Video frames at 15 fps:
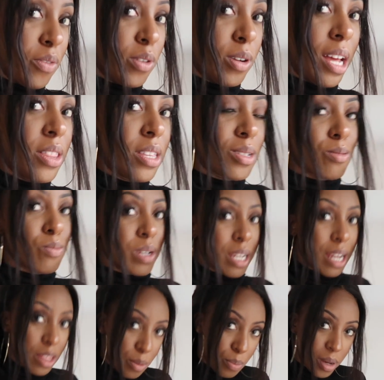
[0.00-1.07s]
feel like this would be
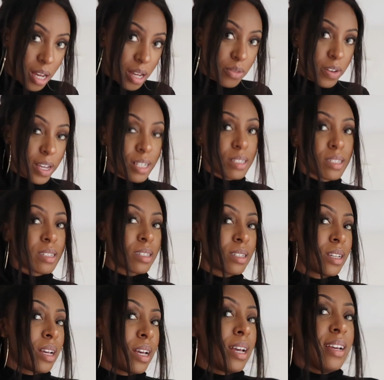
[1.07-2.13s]
like the perfect
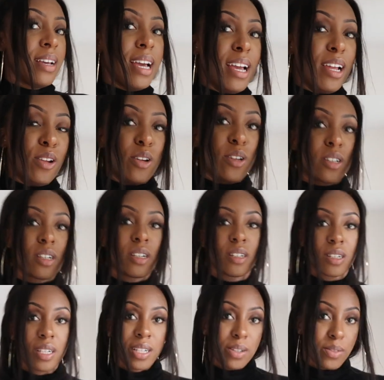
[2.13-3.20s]
hair look
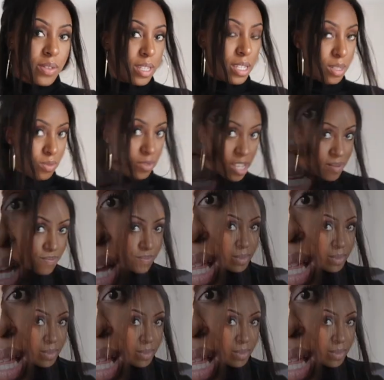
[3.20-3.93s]
for this fit.